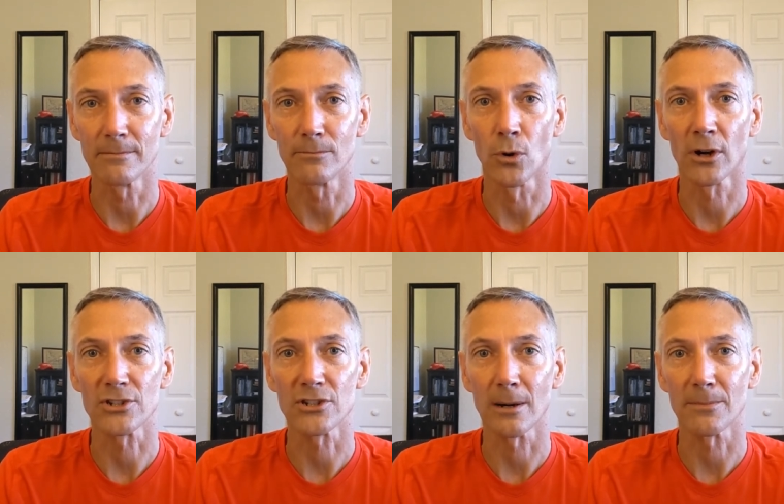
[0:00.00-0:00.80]

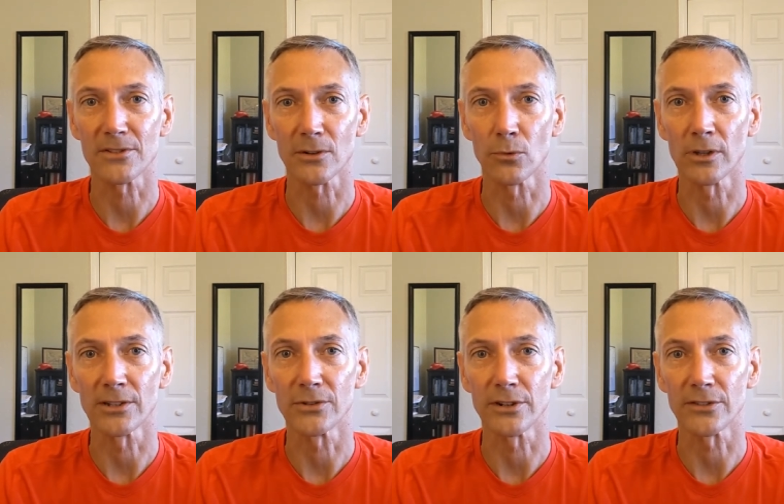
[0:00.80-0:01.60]
mortgage companies are willing
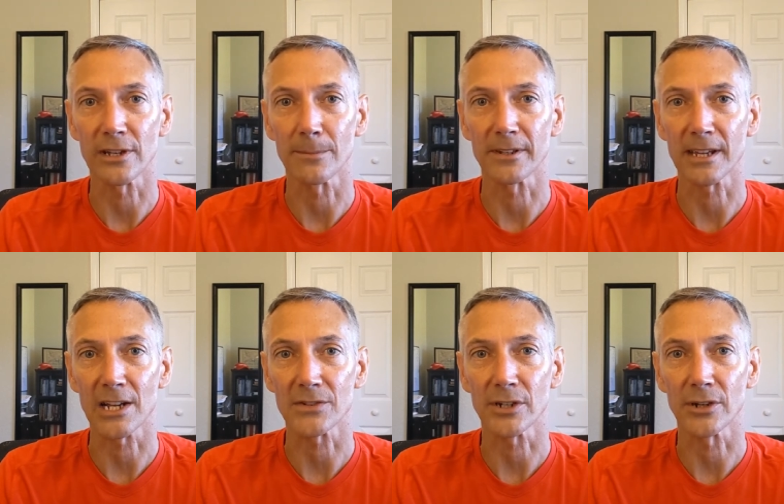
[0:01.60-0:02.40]
to accept the
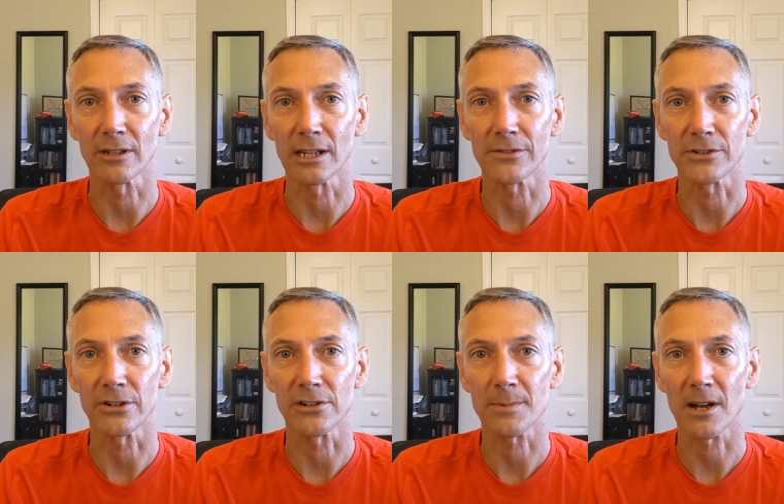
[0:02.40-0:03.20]
cash value in a life
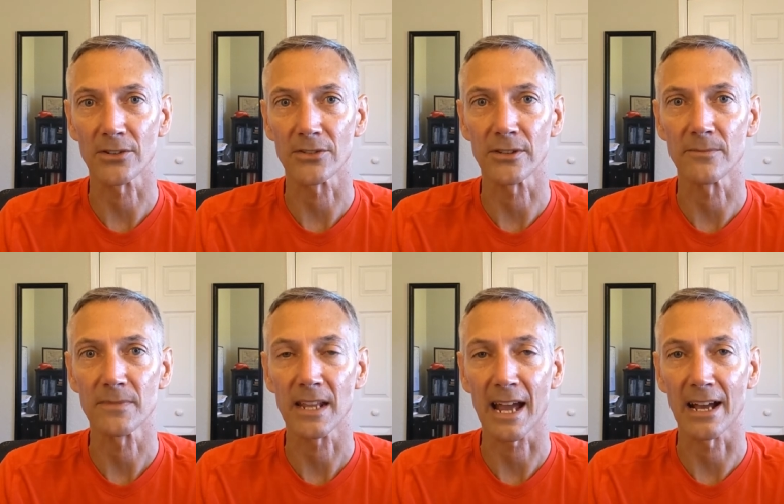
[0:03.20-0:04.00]
insurance policy
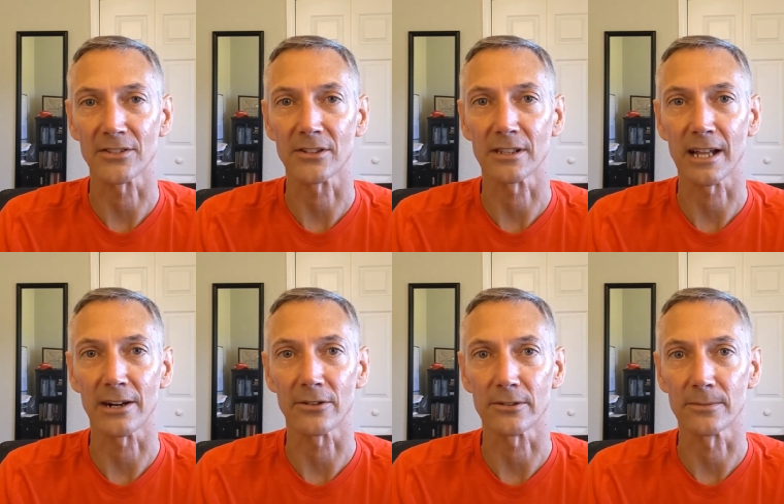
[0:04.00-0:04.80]
as
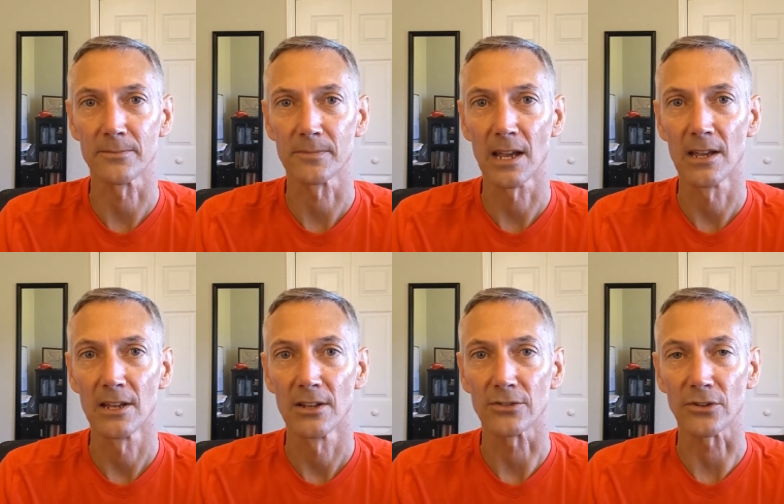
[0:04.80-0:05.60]
collateral.
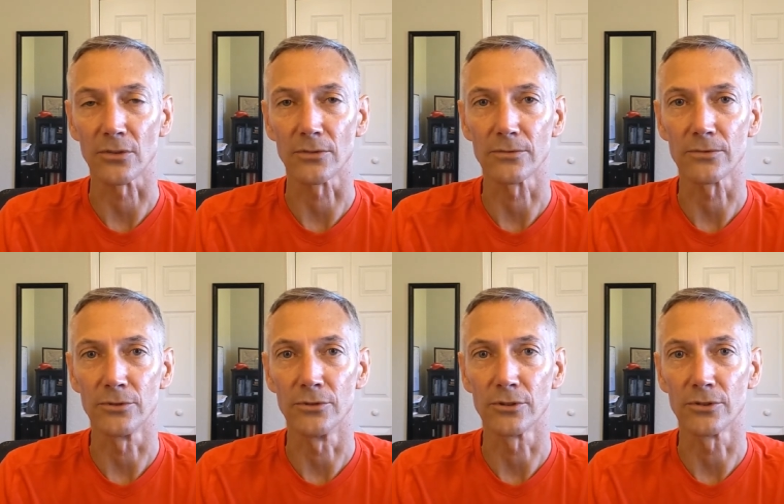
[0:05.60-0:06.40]
So
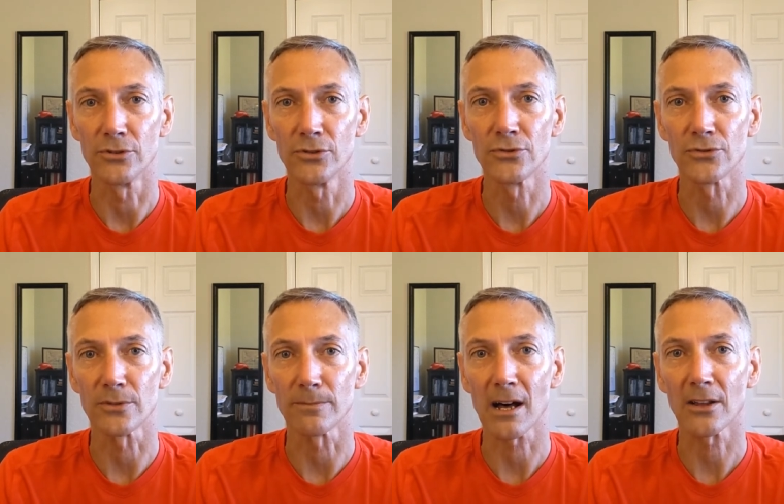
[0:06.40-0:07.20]
you can use the
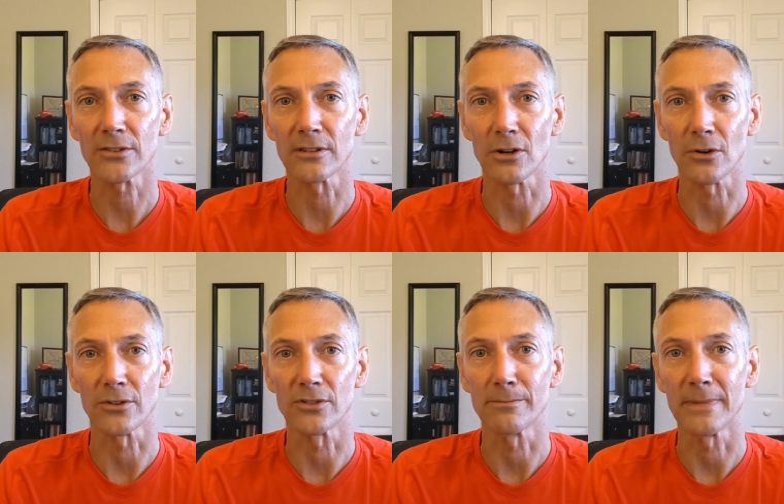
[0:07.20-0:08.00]
policy loan
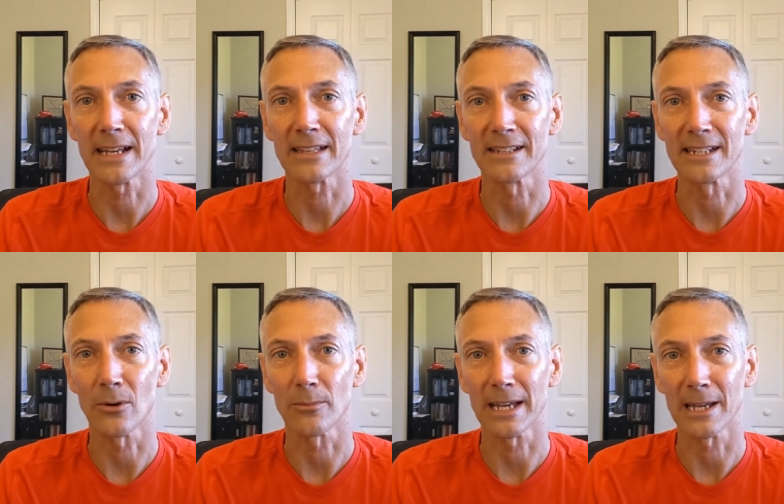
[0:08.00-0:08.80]
to make the
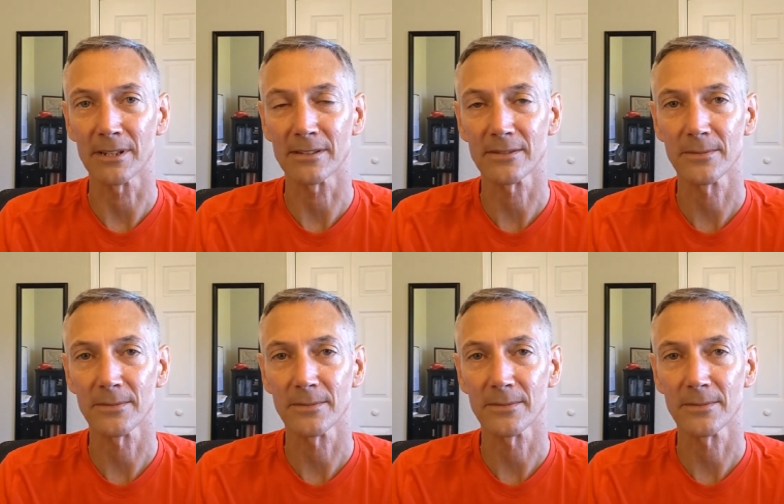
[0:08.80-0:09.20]
down payment